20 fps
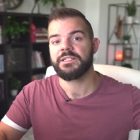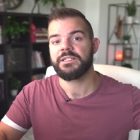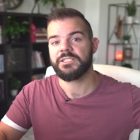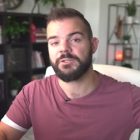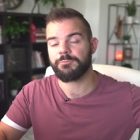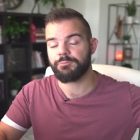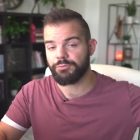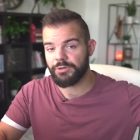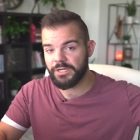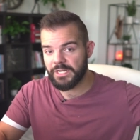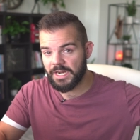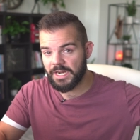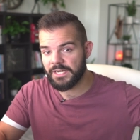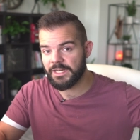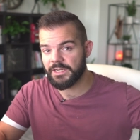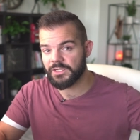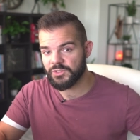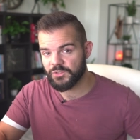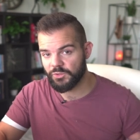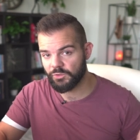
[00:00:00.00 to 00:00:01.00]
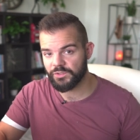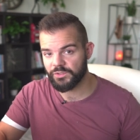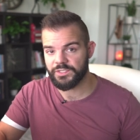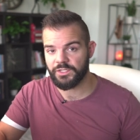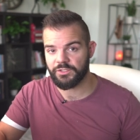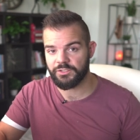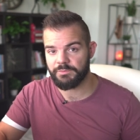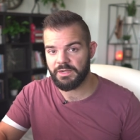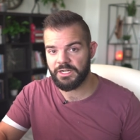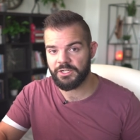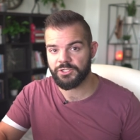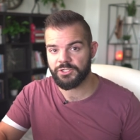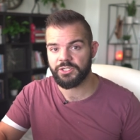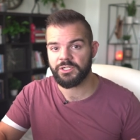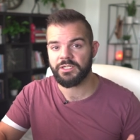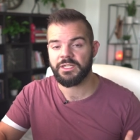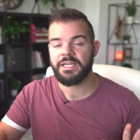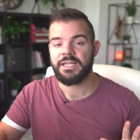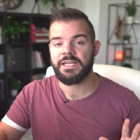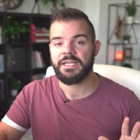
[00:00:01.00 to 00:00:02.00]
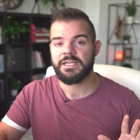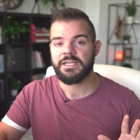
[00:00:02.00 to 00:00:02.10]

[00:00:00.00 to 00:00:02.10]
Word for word: to bring on an external sales manager.